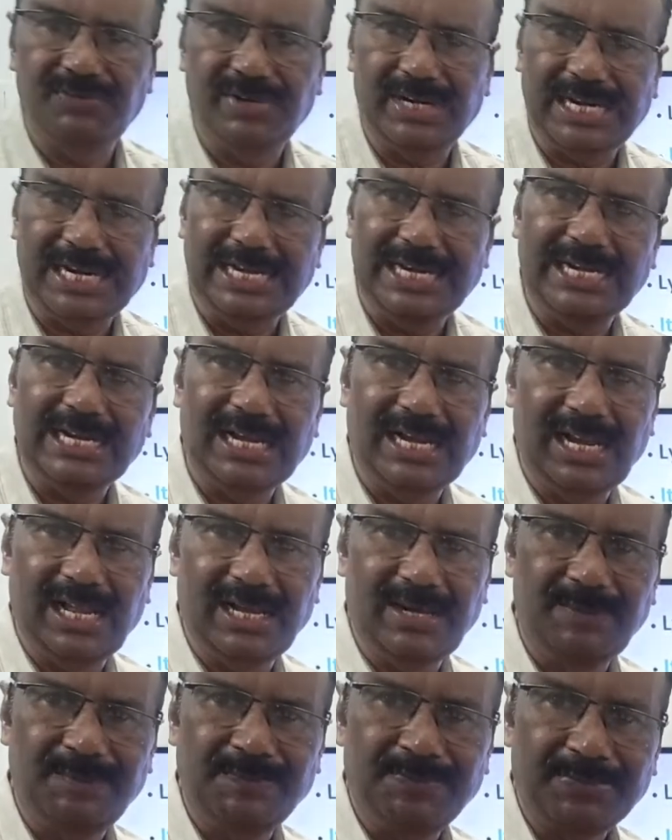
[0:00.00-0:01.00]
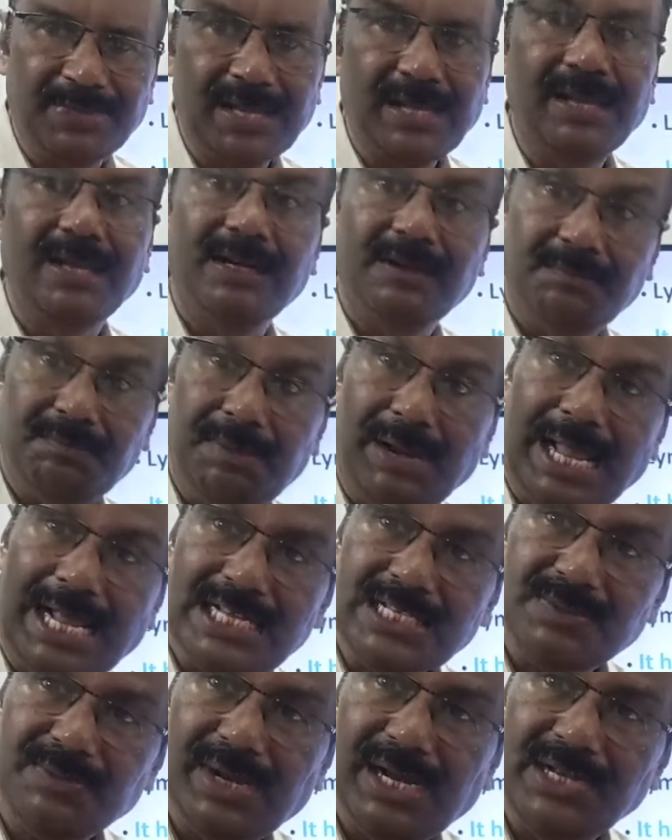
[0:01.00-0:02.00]
red in color.
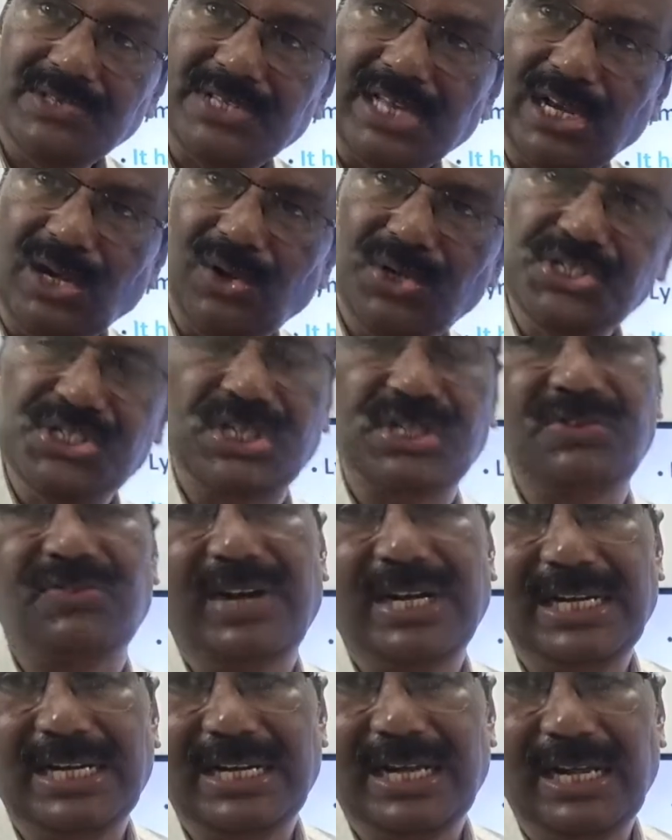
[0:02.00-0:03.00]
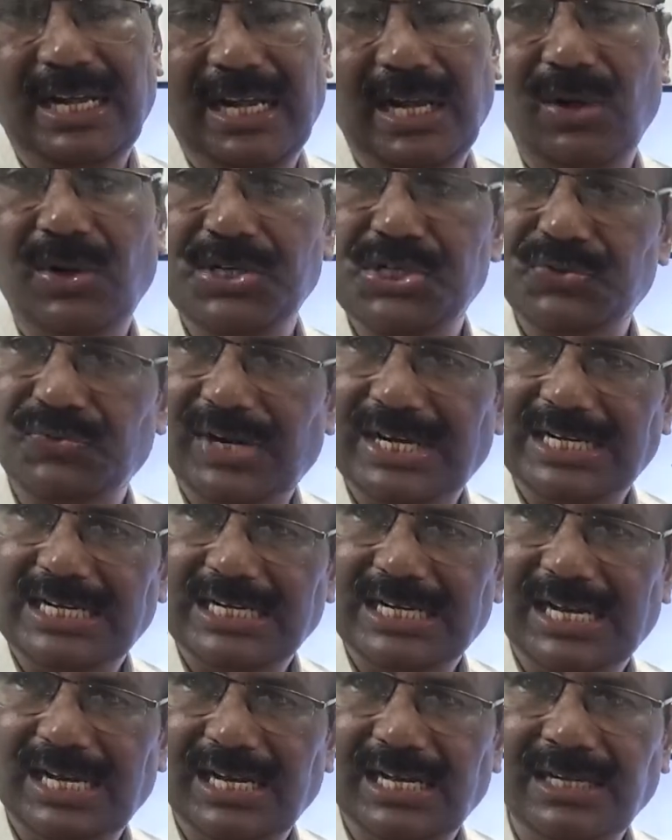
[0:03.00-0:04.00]
Plasma is yellowish white
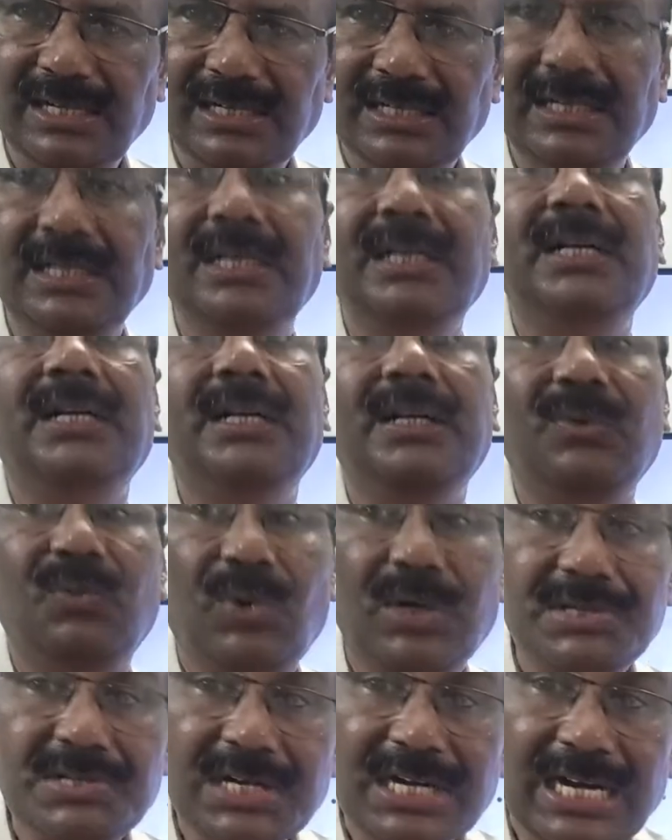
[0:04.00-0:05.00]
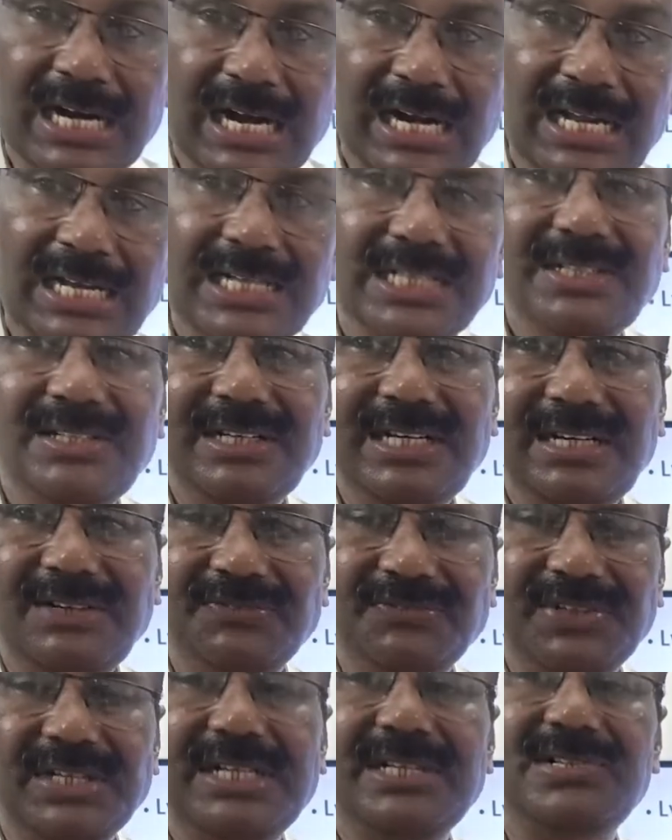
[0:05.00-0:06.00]
in color. What is the color of the
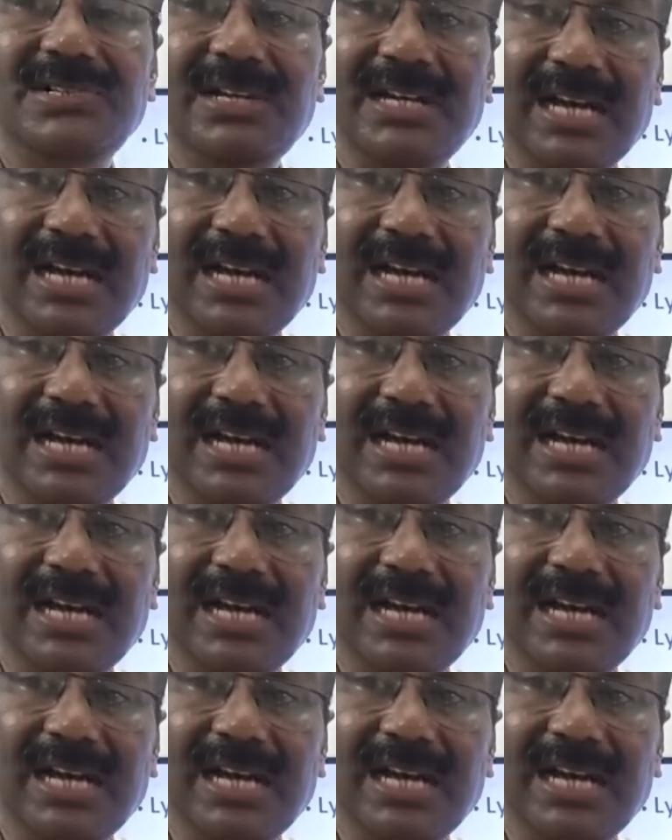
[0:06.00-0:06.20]
lymph? It is